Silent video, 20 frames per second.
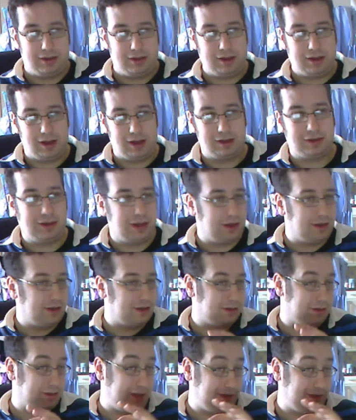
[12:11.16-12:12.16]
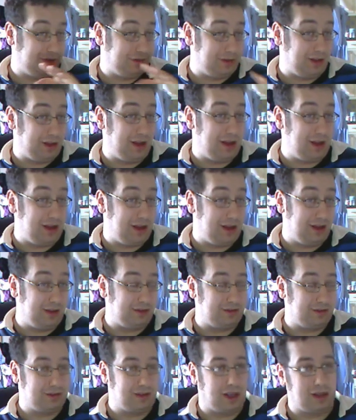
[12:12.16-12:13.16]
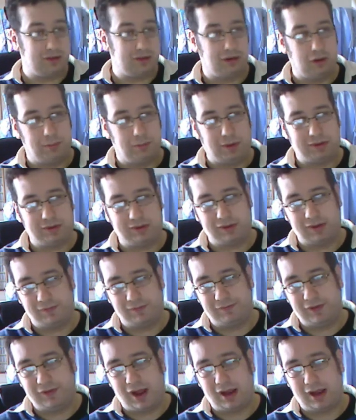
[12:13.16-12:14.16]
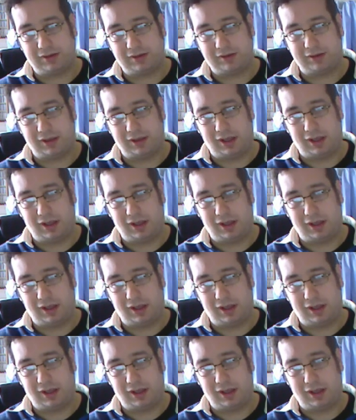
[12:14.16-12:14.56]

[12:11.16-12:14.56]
th th this is has no basis in fact.